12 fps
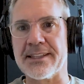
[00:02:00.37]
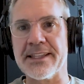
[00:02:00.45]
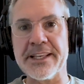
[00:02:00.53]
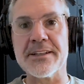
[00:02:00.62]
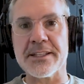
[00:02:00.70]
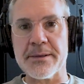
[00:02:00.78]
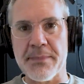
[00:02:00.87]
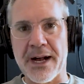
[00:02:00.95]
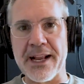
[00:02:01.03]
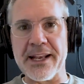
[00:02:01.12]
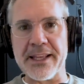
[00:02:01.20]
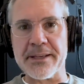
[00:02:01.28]
legally
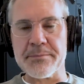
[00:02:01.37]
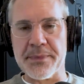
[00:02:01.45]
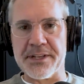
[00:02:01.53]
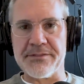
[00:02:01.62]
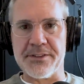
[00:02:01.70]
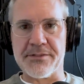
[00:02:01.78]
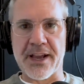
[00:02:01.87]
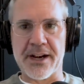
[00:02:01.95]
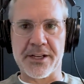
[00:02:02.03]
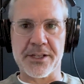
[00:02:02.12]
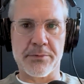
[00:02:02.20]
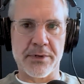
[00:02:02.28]
binding, but if you've got a
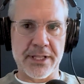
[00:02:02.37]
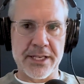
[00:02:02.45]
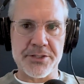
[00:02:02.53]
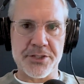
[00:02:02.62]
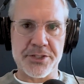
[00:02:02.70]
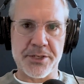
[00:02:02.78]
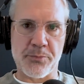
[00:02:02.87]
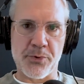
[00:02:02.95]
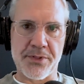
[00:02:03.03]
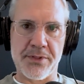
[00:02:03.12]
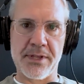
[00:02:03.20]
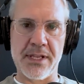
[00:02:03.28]
good relationship
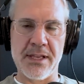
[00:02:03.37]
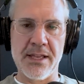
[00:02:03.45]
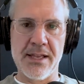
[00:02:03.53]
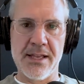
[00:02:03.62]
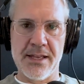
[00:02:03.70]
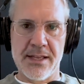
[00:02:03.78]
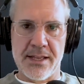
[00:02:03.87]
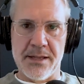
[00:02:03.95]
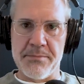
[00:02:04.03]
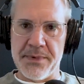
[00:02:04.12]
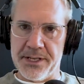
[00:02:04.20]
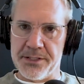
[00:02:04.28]
with the
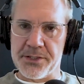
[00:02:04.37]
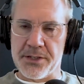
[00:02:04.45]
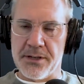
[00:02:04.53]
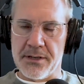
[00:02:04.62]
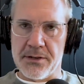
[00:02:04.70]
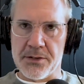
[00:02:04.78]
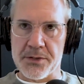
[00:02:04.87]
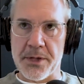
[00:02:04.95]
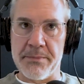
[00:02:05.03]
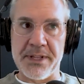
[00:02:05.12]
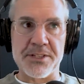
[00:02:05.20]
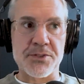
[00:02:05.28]

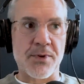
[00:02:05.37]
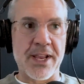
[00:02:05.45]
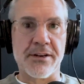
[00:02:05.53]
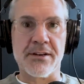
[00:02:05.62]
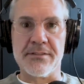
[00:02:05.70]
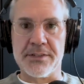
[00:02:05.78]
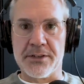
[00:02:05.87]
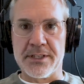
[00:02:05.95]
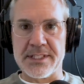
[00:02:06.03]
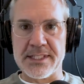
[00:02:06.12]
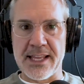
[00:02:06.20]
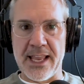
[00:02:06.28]
administrator of your
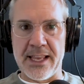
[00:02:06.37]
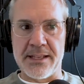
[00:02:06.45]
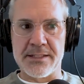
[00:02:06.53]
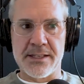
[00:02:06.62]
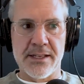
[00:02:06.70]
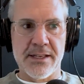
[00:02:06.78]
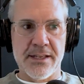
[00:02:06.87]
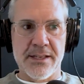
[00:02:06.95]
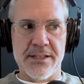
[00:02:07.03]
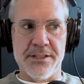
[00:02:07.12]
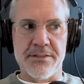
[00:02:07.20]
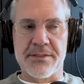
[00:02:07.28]
estate,
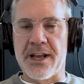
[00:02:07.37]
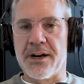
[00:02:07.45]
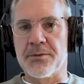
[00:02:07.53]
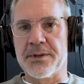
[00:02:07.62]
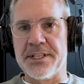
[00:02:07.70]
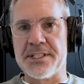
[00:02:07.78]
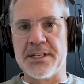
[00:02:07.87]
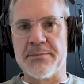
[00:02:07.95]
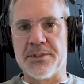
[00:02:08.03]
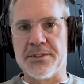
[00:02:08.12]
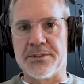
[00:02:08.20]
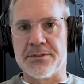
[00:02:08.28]
you've got a
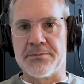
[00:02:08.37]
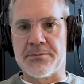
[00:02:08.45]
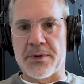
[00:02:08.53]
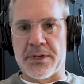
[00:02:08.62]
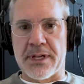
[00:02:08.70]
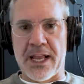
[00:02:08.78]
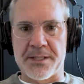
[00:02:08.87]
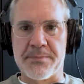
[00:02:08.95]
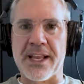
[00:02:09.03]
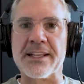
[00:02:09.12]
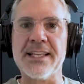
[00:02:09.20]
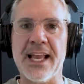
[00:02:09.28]
reasonable
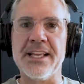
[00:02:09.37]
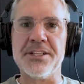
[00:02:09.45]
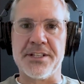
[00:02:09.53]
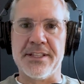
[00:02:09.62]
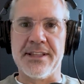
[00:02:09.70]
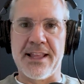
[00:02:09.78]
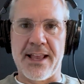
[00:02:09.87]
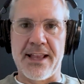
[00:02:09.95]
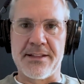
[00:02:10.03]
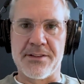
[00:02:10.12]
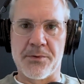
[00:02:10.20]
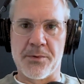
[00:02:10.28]
expectation
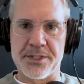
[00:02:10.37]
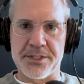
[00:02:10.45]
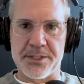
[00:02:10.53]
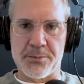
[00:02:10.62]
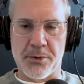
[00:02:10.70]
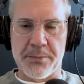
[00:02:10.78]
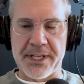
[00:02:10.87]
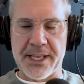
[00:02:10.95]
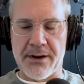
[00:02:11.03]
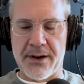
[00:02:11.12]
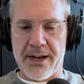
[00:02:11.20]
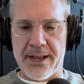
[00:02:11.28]
that the wishes will be
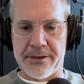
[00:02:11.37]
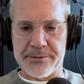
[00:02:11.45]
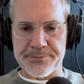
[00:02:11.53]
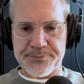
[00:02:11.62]
carried out.